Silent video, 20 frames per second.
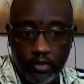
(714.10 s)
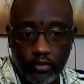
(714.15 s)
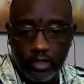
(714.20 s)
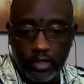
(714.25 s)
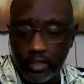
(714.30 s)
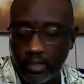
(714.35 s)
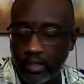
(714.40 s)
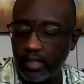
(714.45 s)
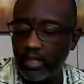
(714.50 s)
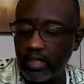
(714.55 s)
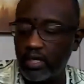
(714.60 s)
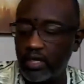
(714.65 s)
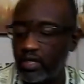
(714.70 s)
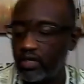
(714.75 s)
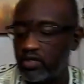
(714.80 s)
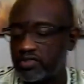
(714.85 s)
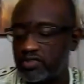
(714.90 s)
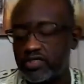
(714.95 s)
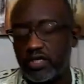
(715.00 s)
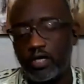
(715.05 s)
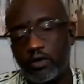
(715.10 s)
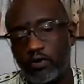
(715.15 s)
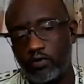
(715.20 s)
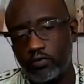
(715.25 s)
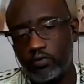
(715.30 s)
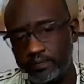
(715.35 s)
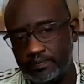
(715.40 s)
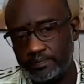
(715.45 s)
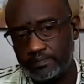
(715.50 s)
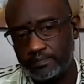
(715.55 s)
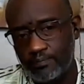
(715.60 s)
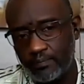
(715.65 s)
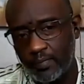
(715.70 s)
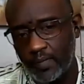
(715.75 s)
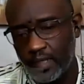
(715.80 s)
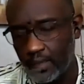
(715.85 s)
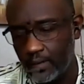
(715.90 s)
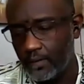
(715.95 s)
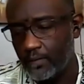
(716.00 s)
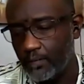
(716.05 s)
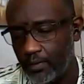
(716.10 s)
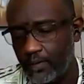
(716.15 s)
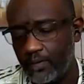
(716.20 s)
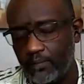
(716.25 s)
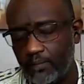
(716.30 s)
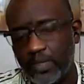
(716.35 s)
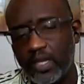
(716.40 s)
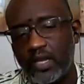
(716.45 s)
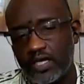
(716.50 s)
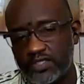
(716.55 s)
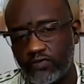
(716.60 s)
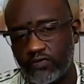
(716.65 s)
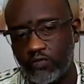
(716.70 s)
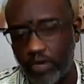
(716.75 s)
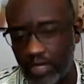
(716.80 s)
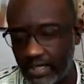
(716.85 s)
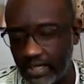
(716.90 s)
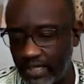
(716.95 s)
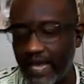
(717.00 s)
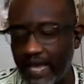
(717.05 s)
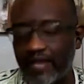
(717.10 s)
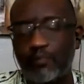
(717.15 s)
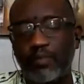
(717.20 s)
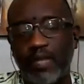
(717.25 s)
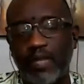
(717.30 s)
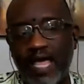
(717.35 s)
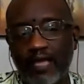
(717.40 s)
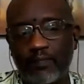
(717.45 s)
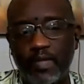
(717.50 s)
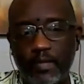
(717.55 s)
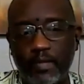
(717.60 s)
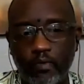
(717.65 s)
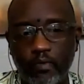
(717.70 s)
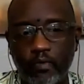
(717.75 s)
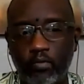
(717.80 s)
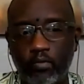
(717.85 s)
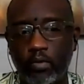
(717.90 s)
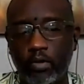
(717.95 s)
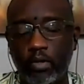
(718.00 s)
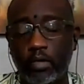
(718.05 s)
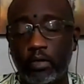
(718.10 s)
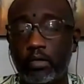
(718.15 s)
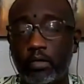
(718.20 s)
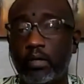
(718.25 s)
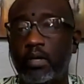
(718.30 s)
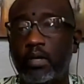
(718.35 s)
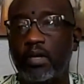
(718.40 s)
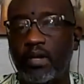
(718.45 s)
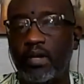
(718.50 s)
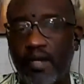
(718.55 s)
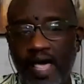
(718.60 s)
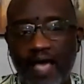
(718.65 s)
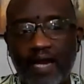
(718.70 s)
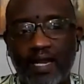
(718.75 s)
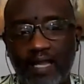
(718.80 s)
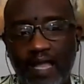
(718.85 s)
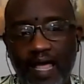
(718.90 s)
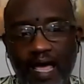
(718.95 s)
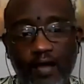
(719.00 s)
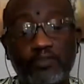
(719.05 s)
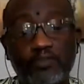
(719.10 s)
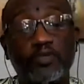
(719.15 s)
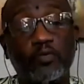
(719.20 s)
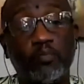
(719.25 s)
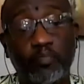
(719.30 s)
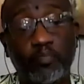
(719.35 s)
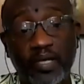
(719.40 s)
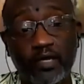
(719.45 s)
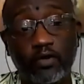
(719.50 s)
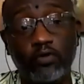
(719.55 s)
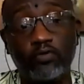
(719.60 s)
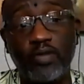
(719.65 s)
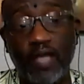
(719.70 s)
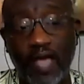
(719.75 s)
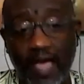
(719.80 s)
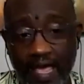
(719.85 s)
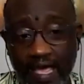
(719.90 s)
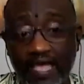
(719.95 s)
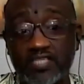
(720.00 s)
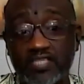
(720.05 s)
another community. So because of redlining, Black people were not allowed to